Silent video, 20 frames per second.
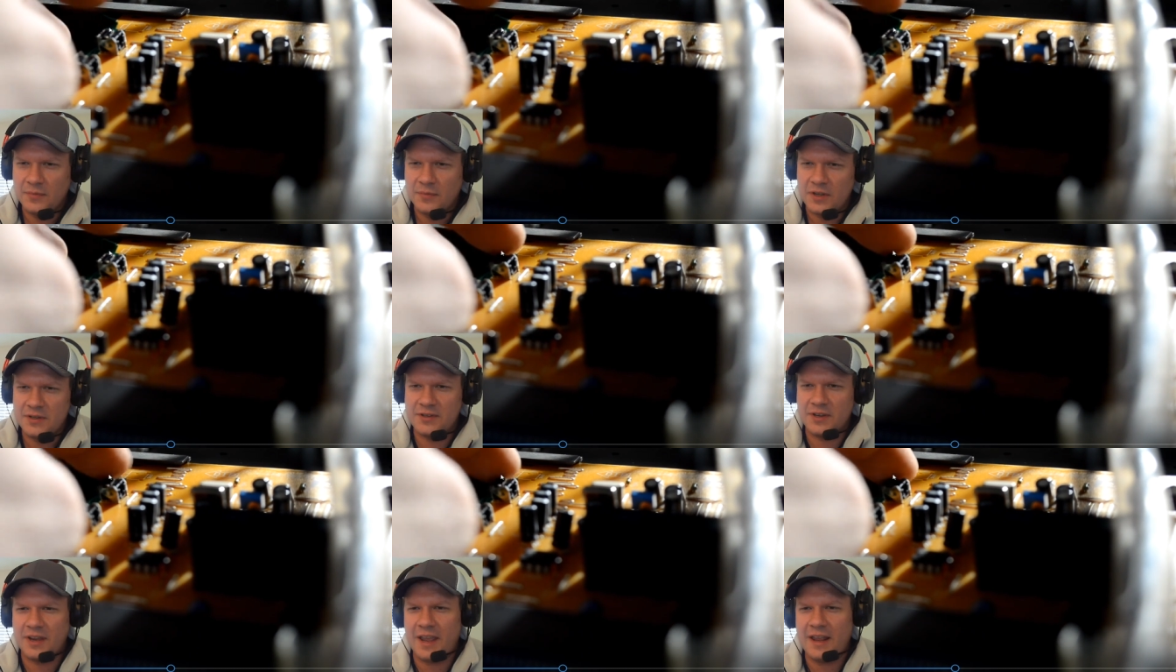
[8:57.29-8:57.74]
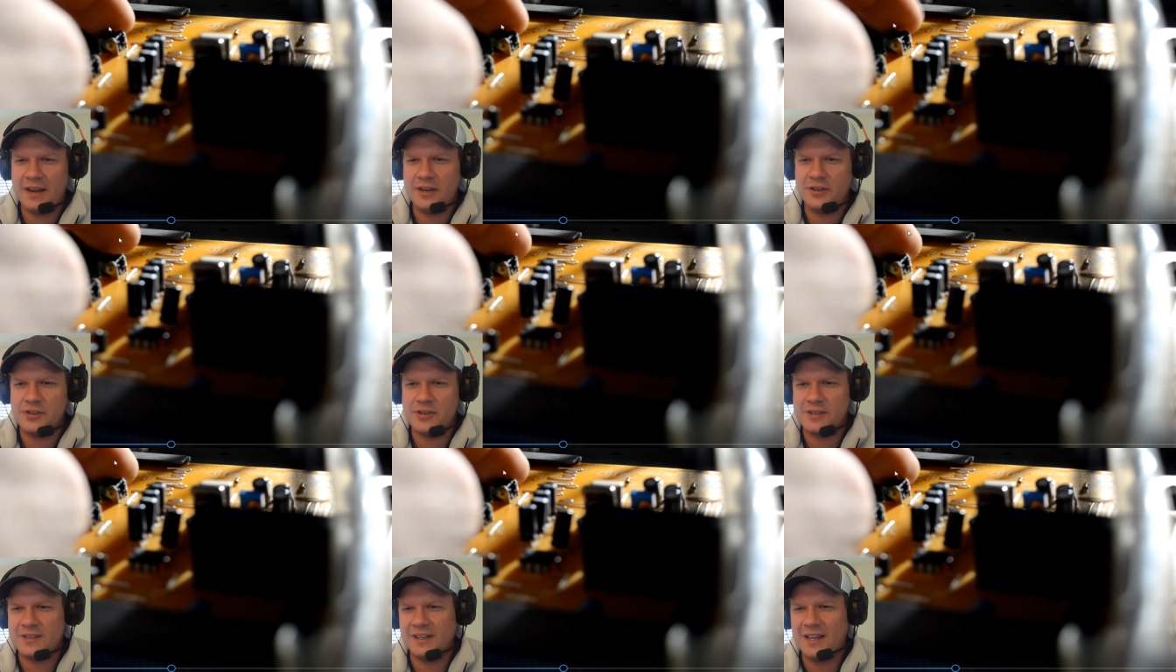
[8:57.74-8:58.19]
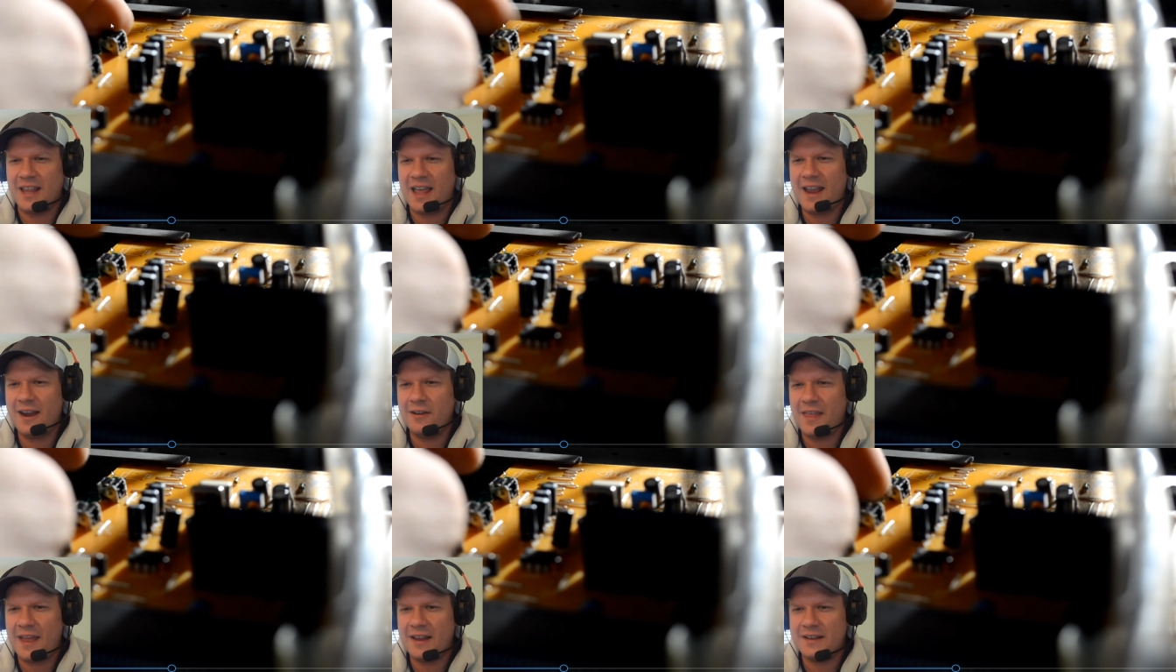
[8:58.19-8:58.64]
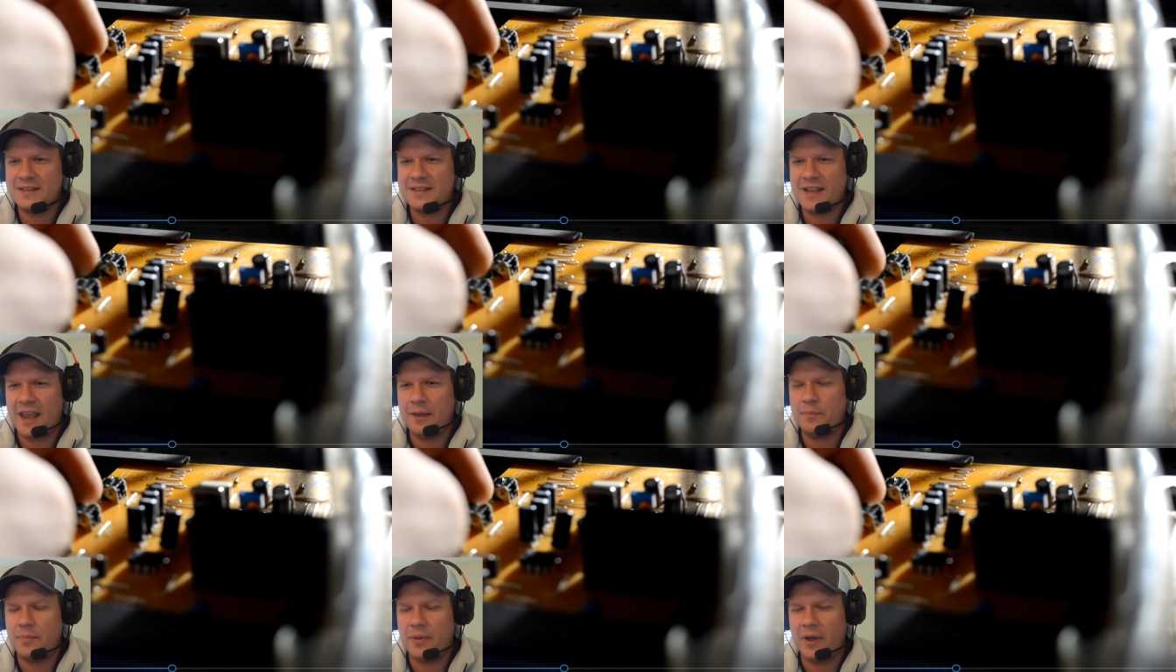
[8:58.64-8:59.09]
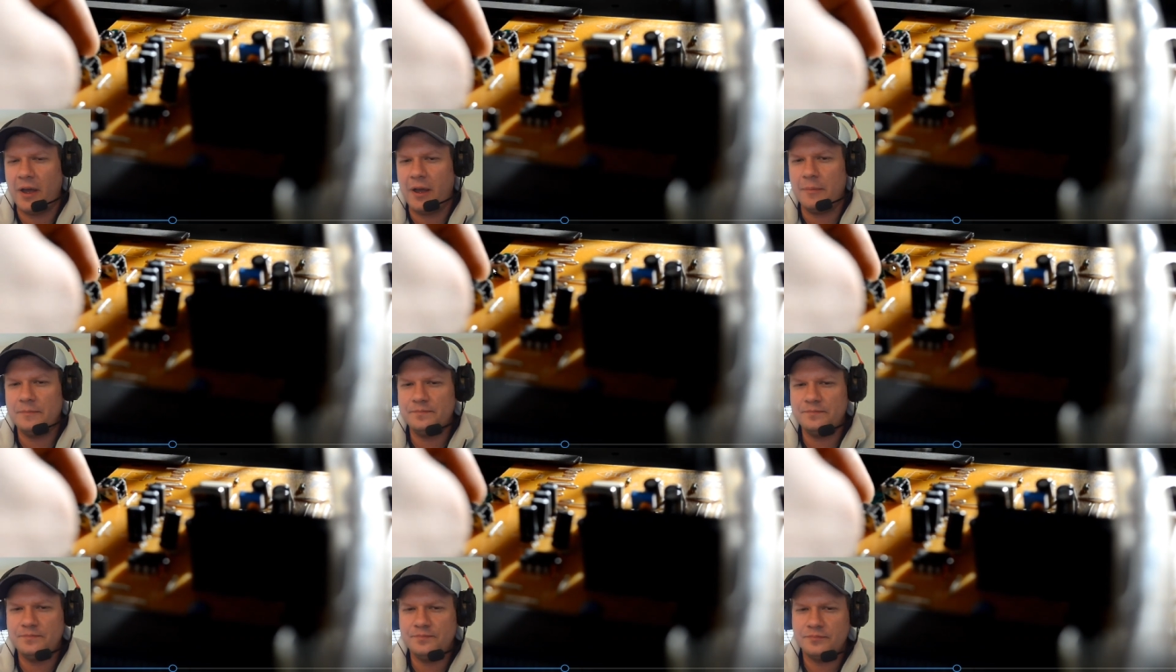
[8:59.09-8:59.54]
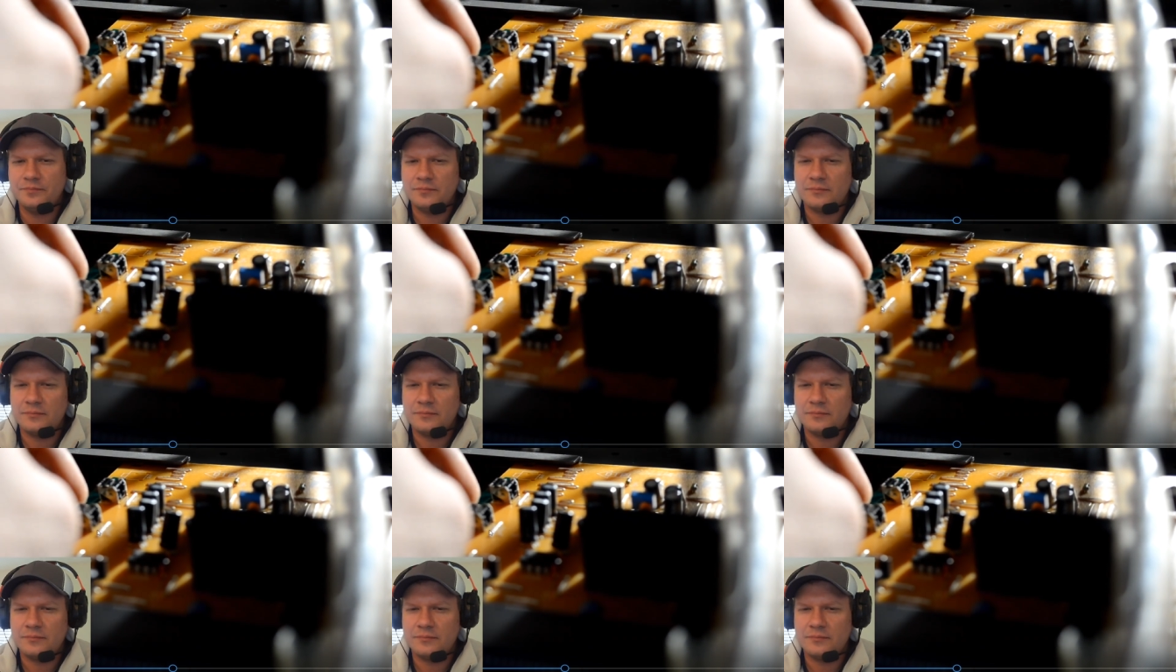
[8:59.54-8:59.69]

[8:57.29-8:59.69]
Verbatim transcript: So again, you just layer that tape up.